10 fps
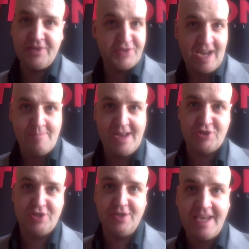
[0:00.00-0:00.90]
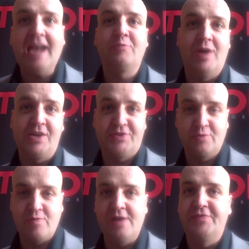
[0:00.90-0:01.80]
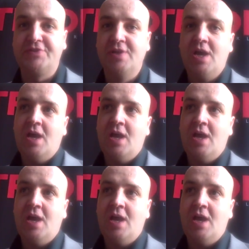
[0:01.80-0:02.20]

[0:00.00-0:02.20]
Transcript: these dimensional gateways, the rifts,